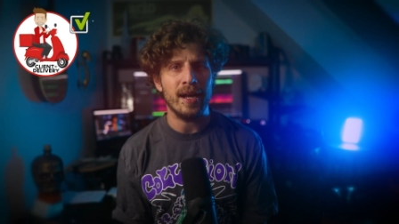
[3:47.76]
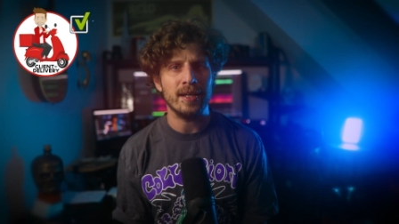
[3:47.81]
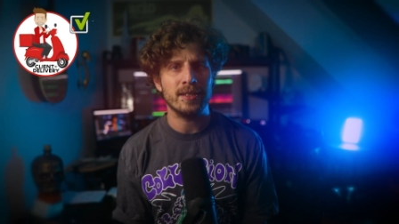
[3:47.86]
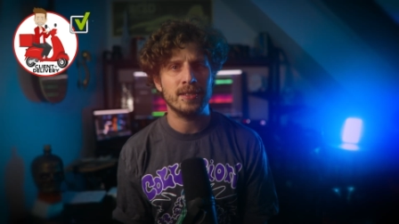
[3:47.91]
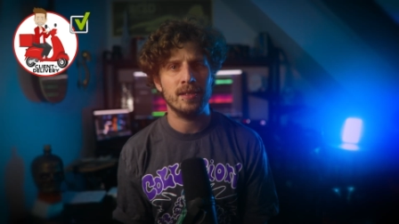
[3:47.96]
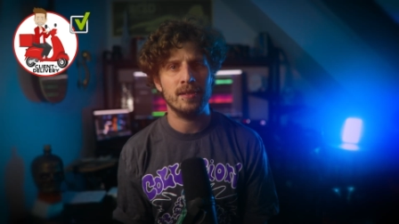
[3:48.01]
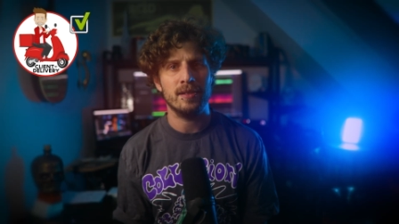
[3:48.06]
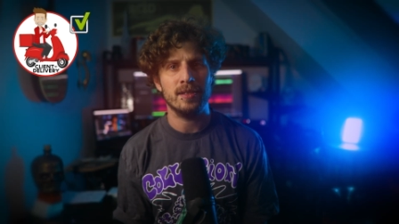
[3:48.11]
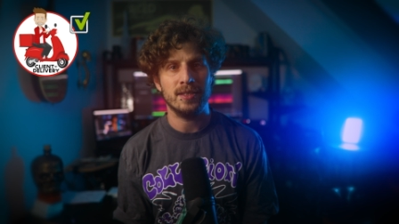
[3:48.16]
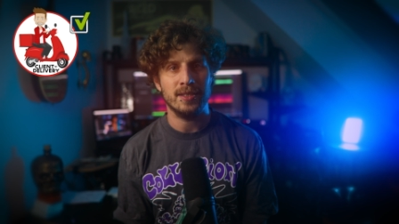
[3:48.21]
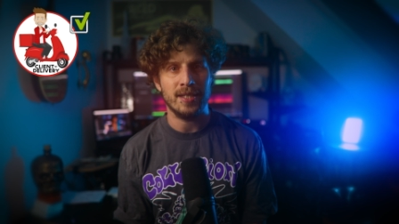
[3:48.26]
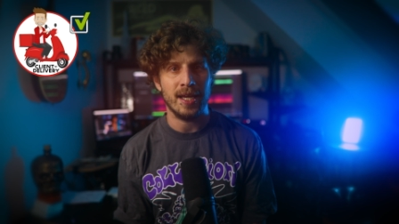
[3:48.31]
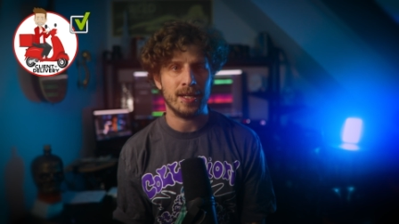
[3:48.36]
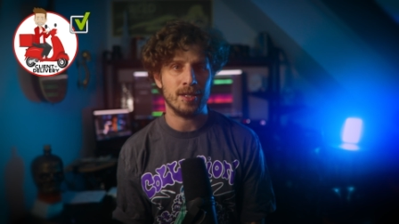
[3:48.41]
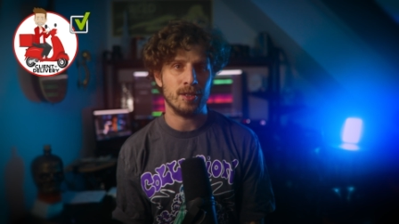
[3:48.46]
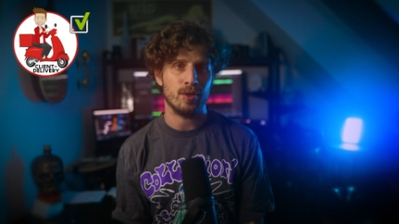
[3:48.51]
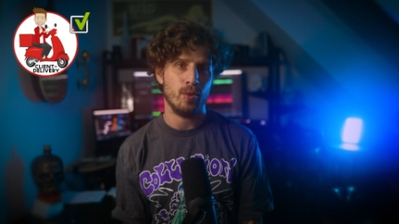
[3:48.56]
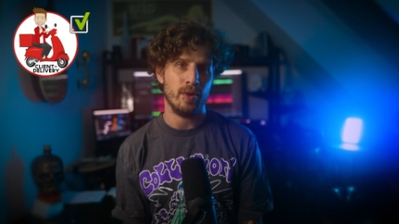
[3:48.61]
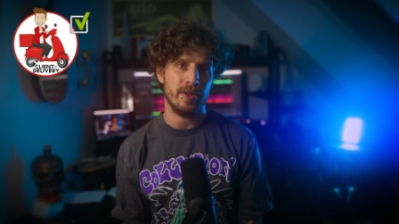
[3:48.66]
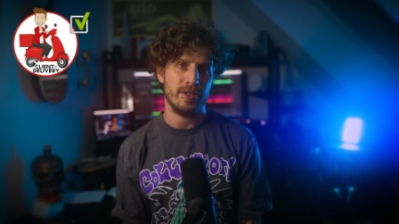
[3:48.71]
answer the
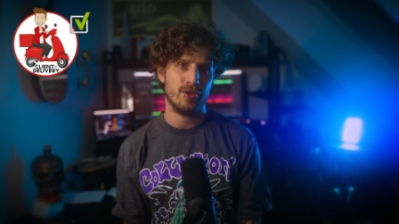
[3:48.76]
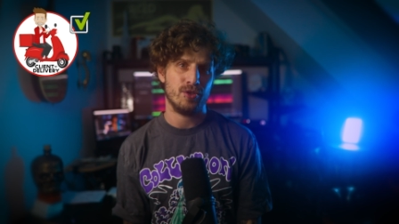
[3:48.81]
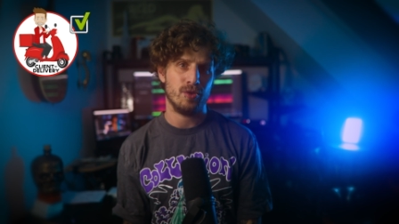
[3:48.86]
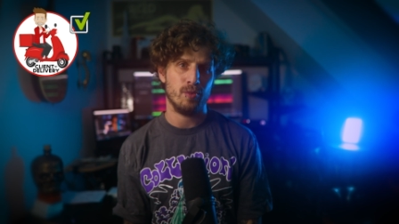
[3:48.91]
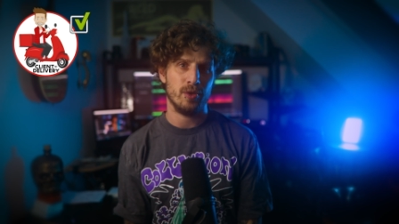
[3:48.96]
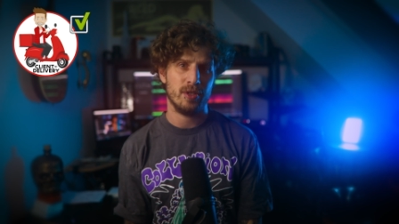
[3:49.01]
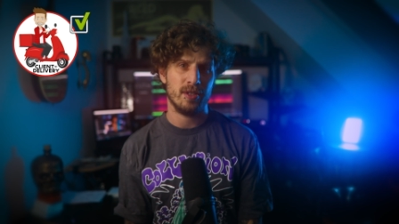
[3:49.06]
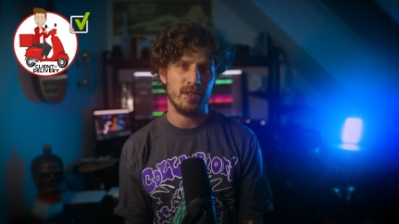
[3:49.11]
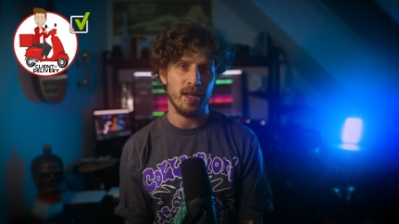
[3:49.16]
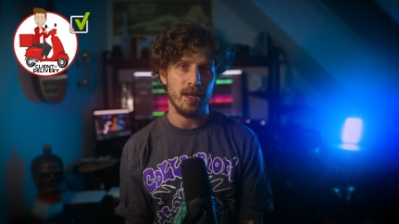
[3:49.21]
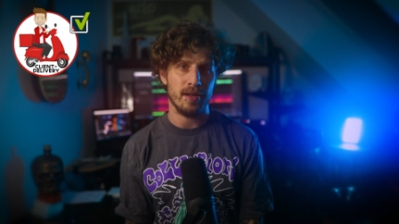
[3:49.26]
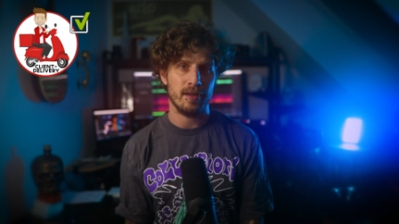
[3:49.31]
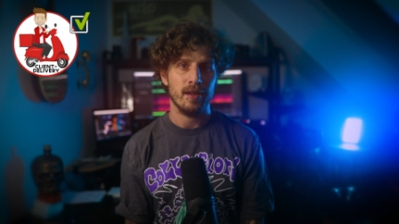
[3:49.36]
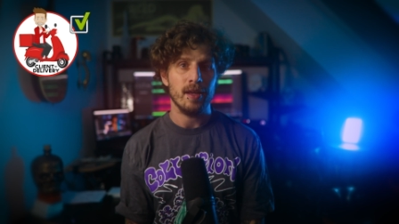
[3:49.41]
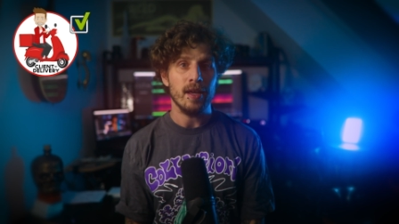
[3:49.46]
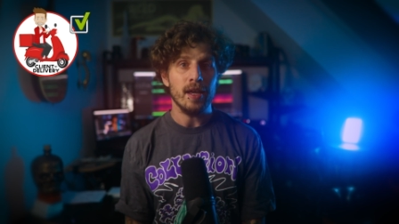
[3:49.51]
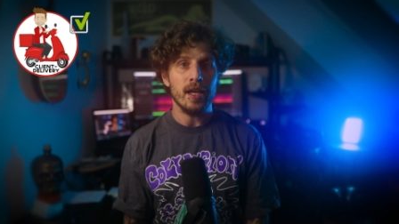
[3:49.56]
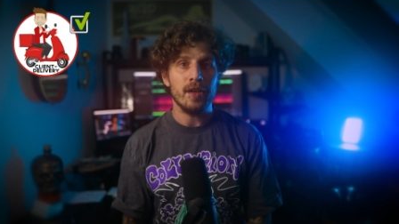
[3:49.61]
second question with that.